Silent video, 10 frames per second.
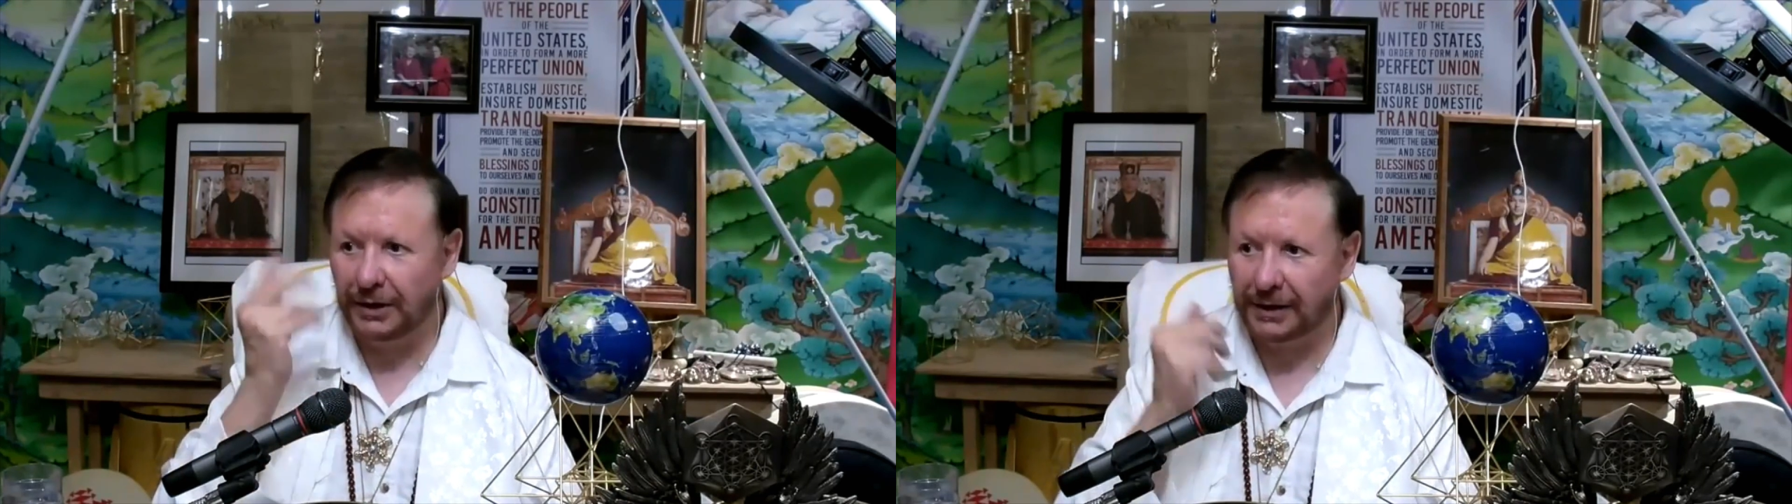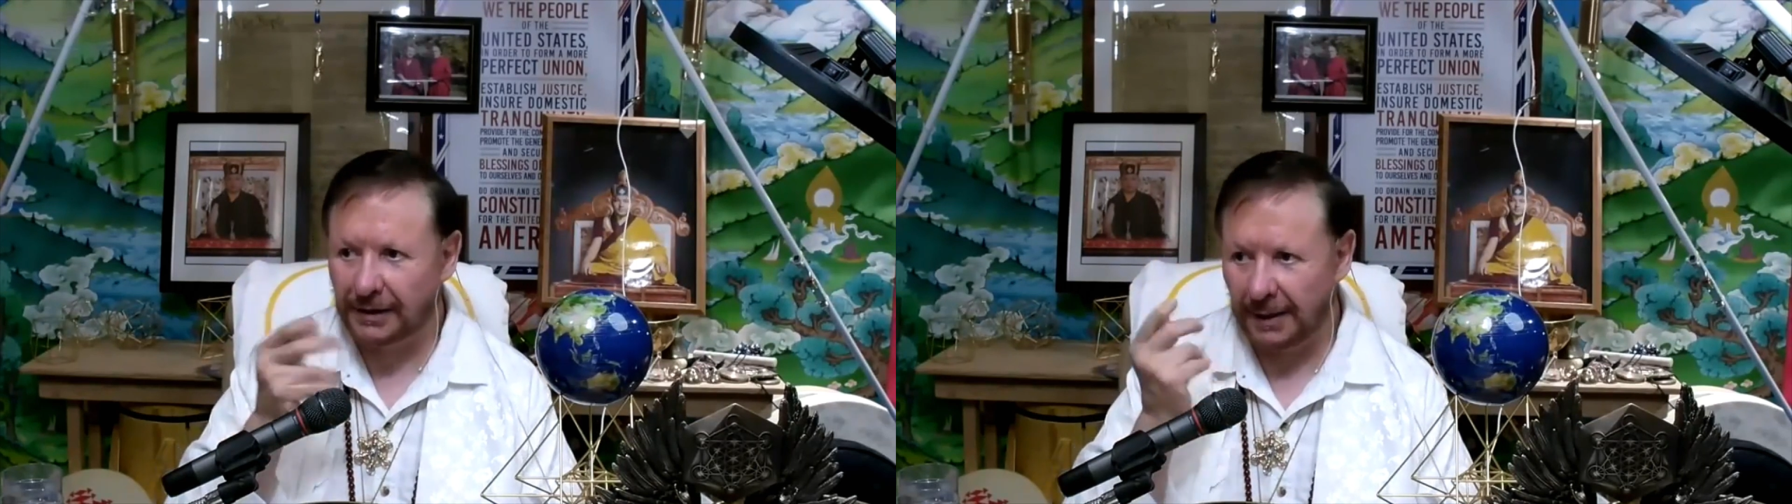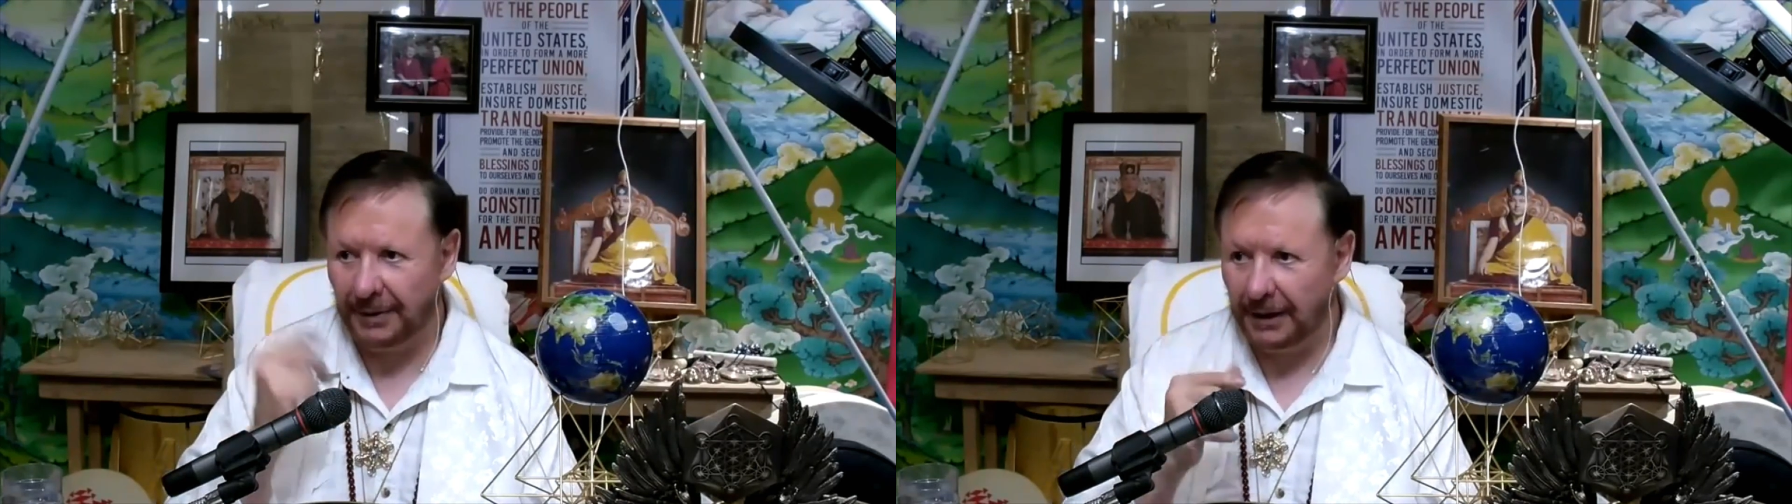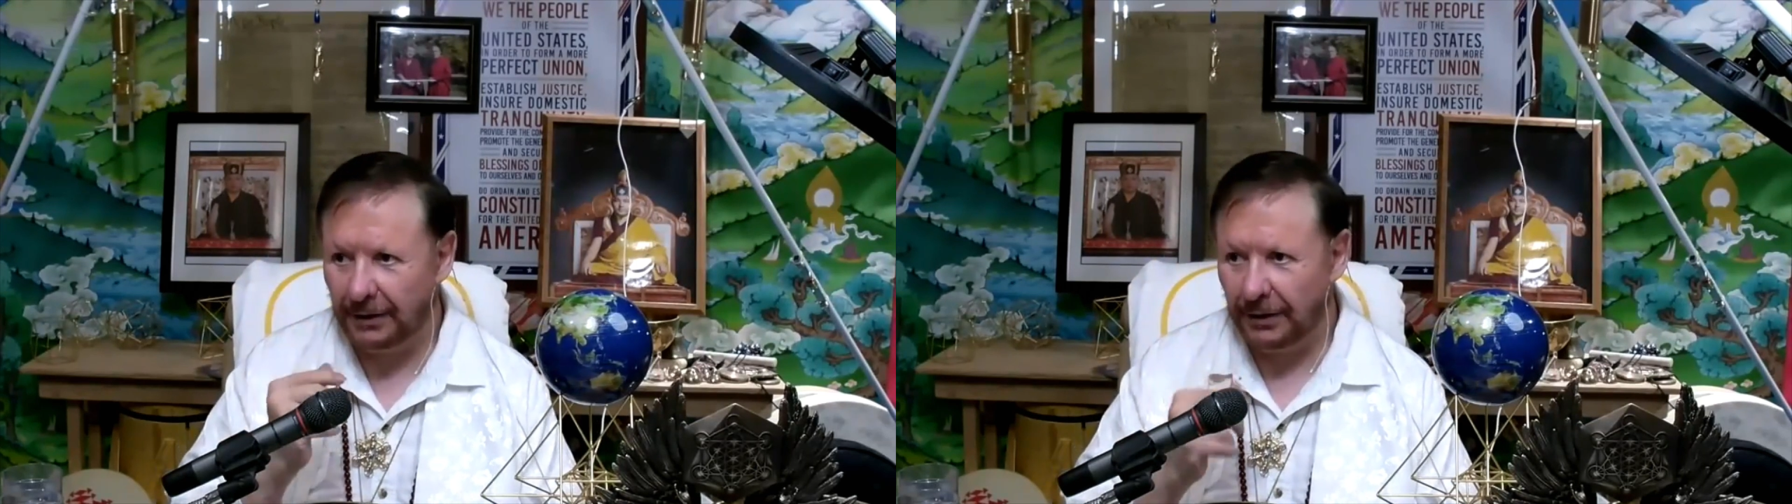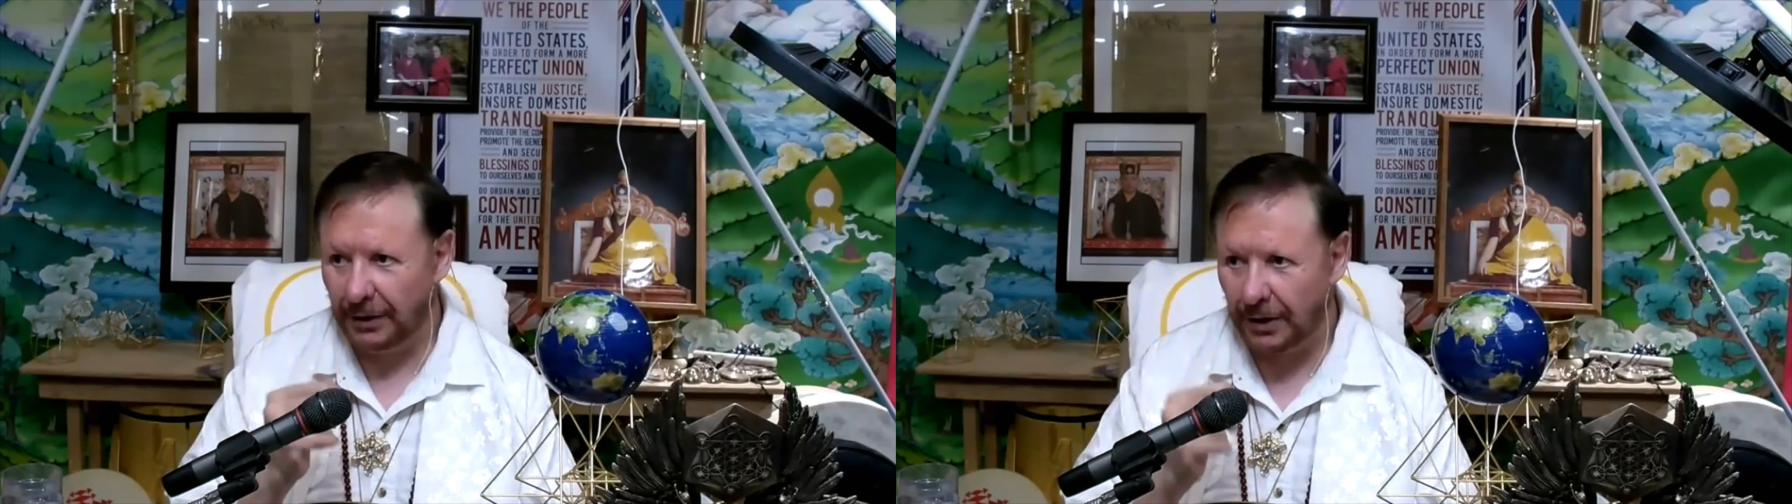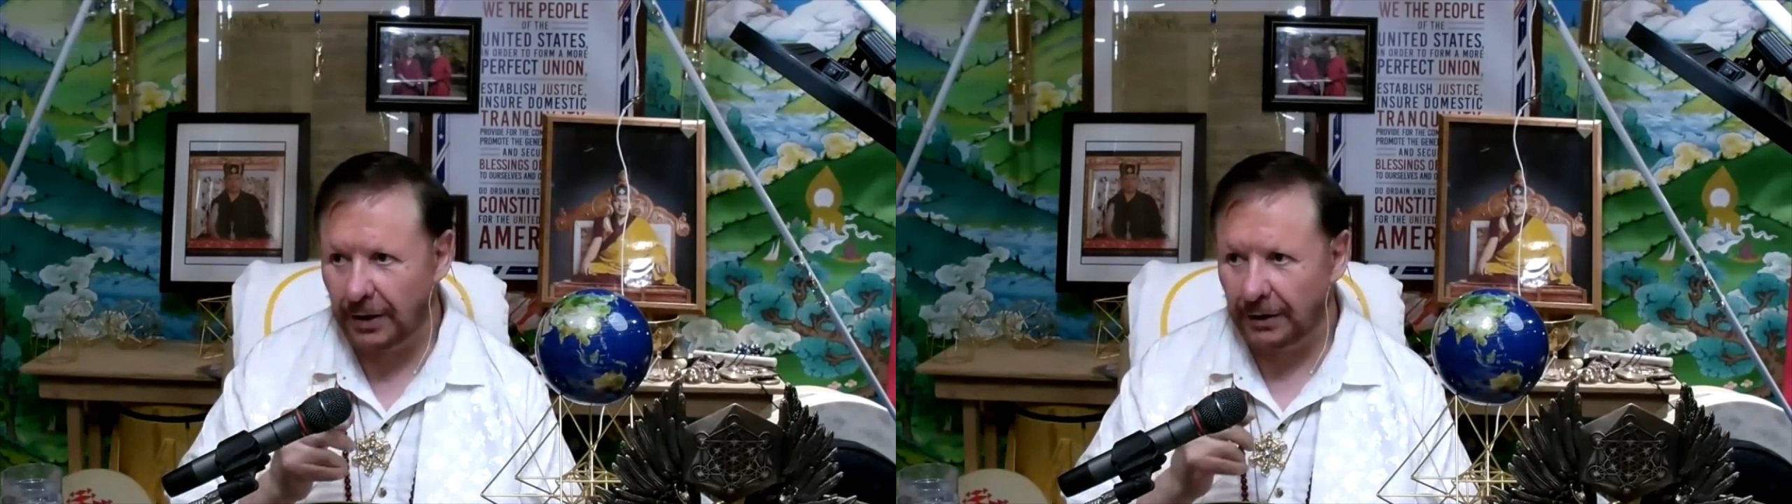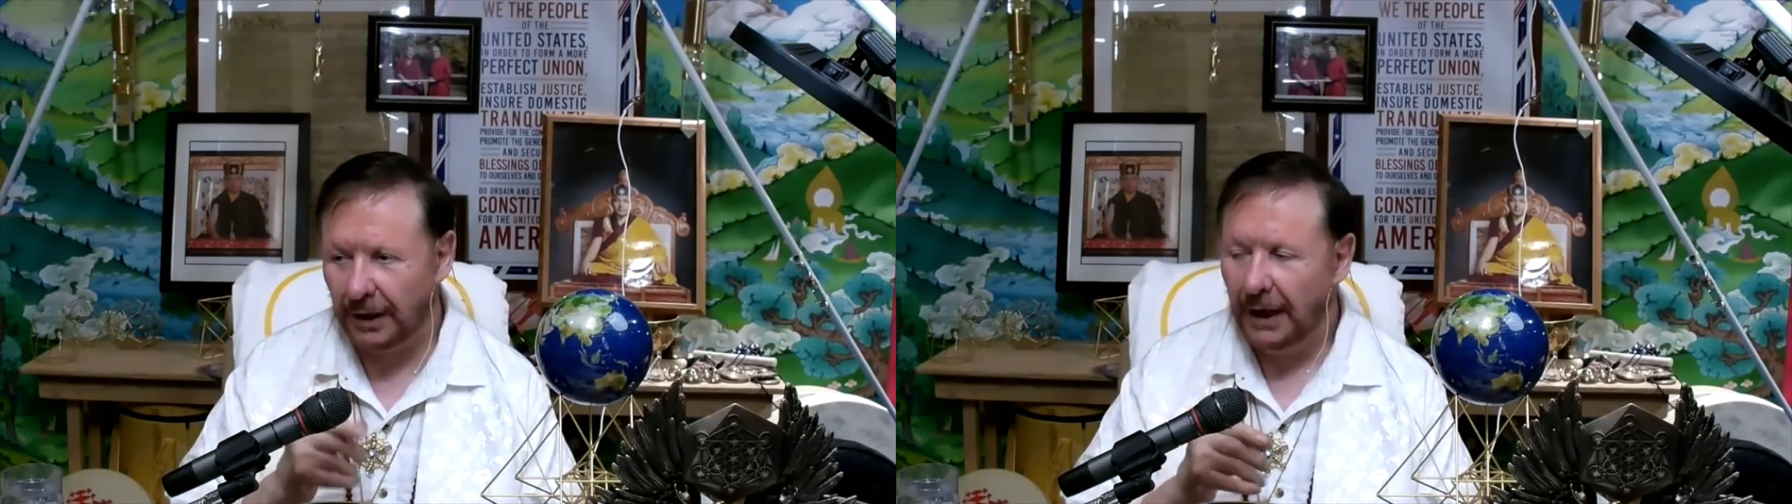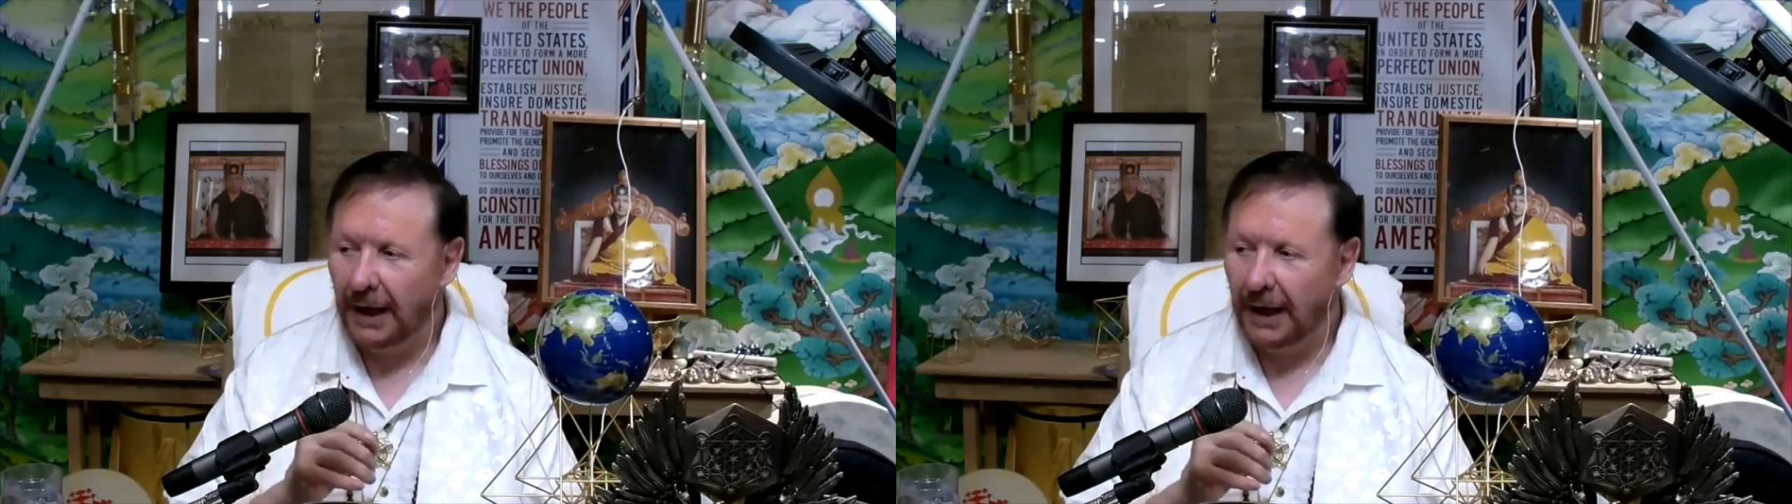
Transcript: that's coming into the earth,